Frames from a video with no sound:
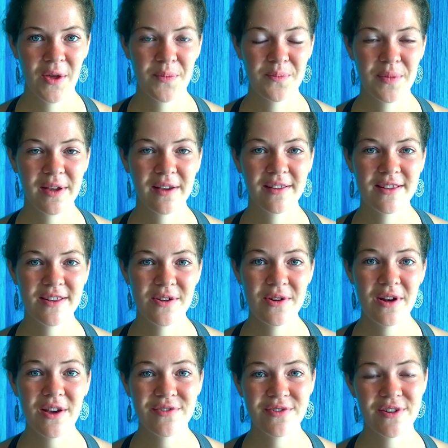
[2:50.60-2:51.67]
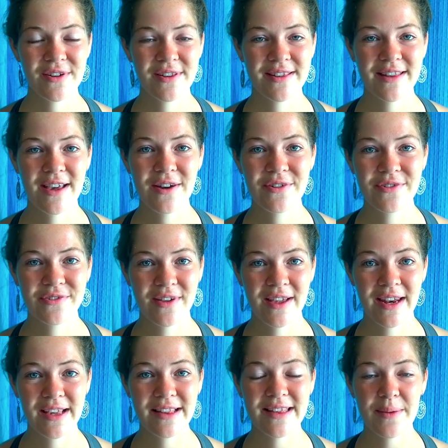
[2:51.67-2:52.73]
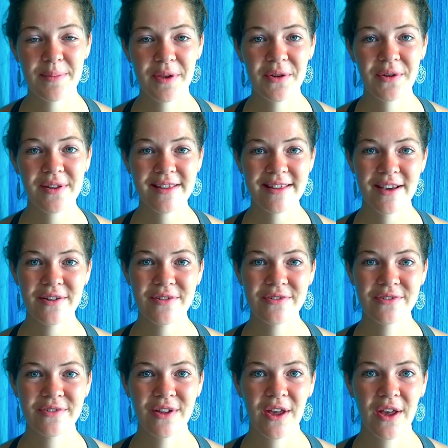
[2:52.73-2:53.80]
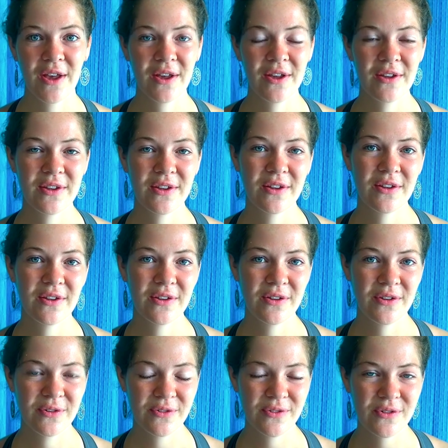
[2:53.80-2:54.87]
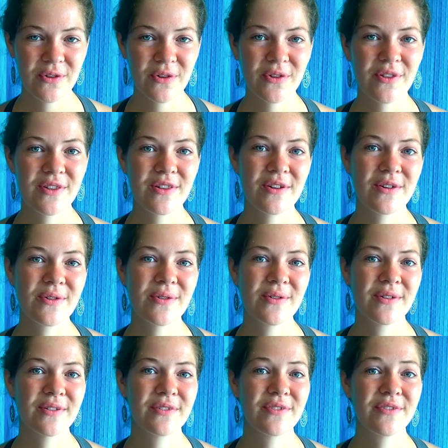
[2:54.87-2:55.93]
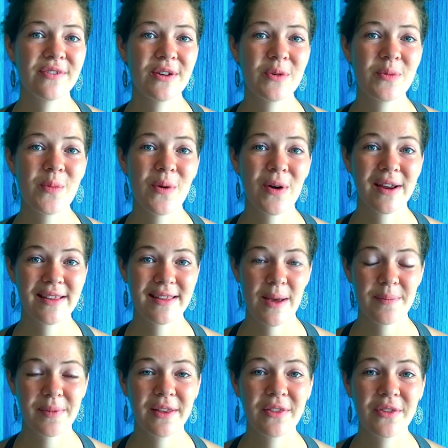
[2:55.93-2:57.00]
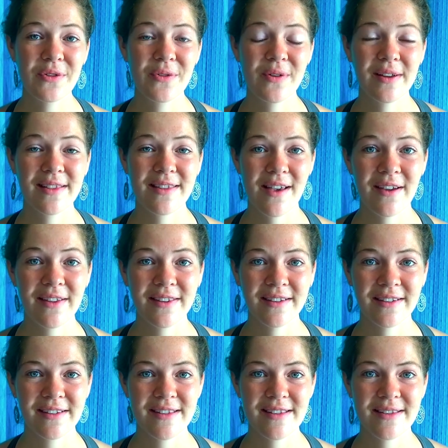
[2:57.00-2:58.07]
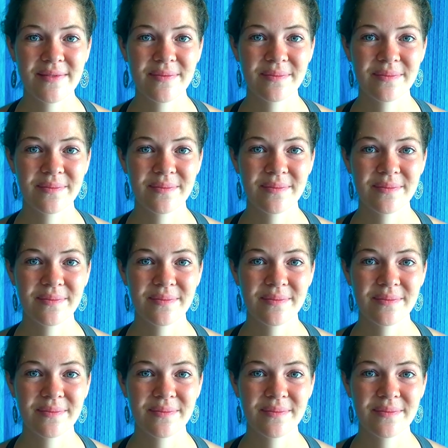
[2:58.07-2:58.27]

Because you love yourself and accept yourself, you will also feel more accepting towards others.